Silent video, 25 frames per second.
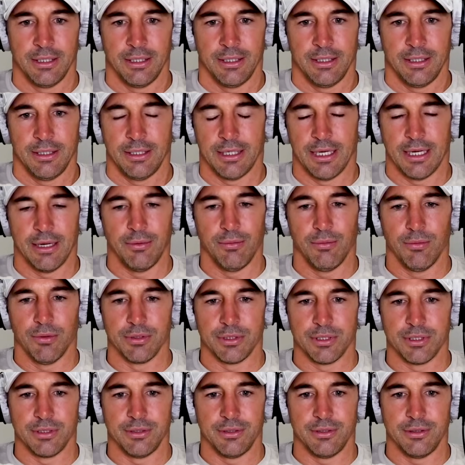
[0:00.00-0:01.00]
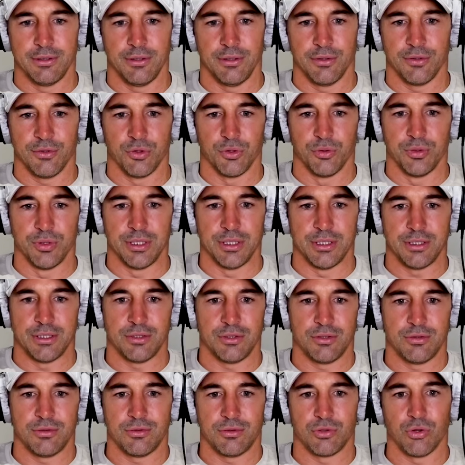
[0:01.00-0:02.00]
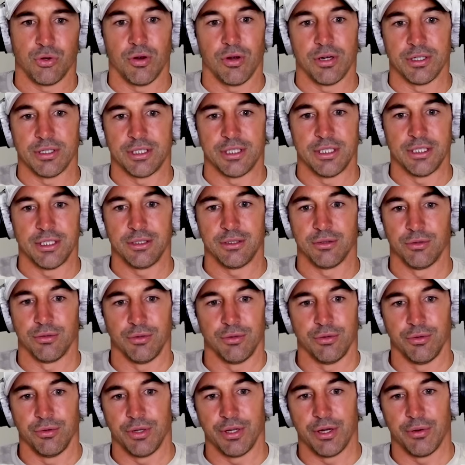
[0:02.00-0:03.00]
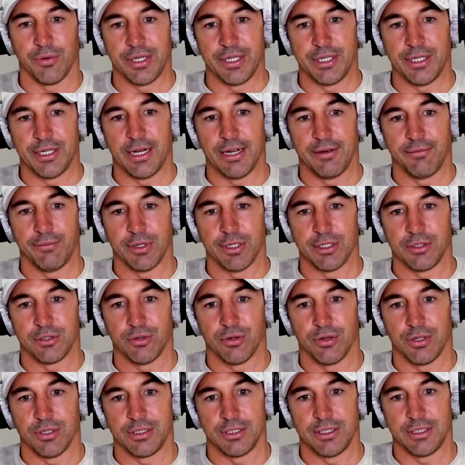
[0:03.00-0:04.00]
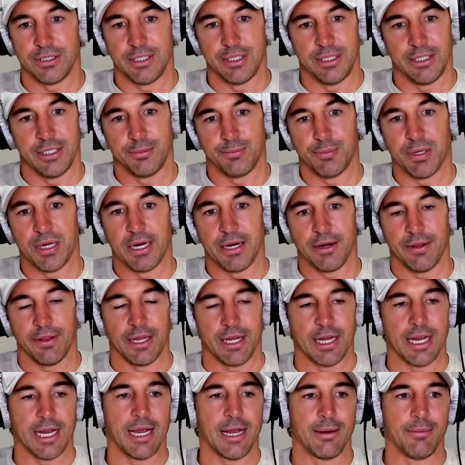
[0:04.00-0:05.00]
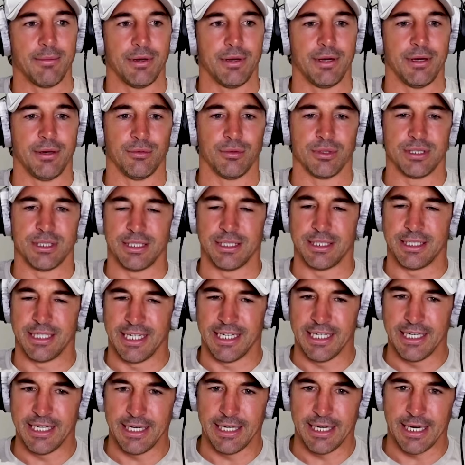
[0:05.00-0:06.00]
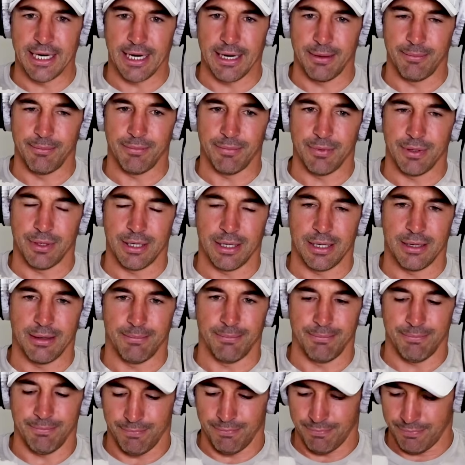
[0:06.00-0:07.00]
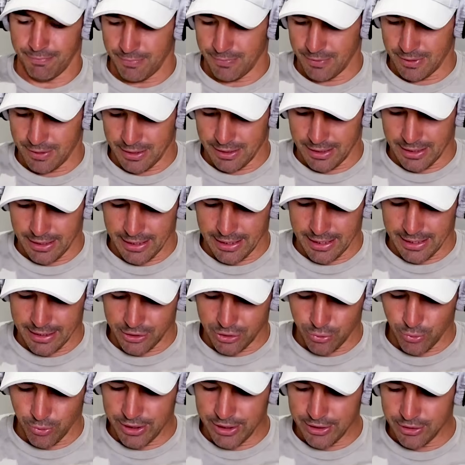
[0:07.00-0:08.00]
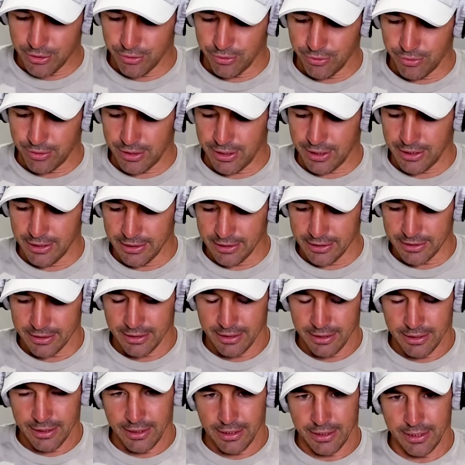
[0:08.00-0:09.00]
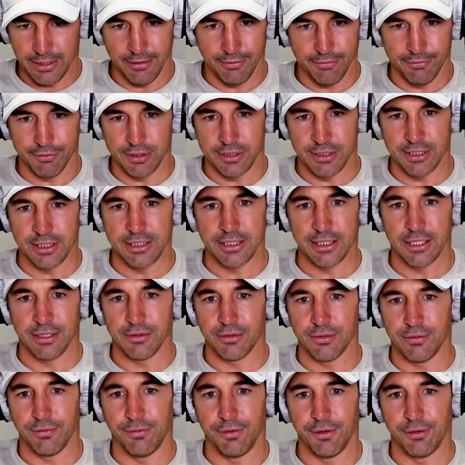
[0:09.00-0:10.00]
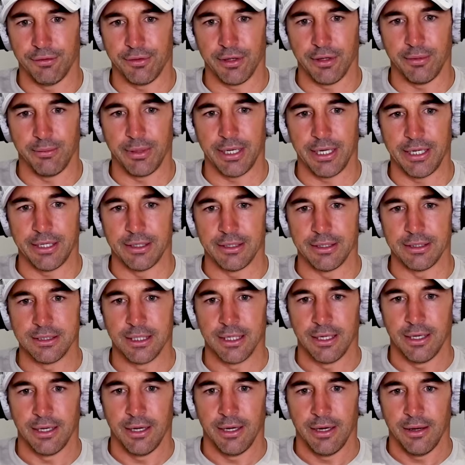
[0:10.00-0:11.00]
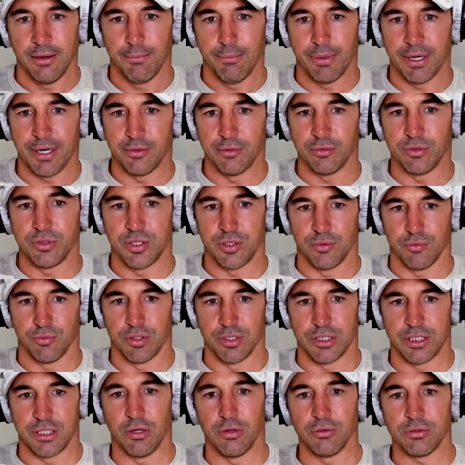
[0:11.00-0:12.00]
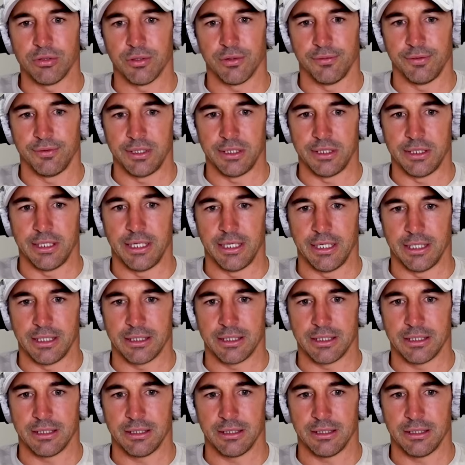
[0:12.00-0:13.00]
it wasn't through his try assists, although he did have one try assist in this part of the game. It was his kicking game. He had 22 kicks. He kicked for 650 metres, but it was the results of his kicks.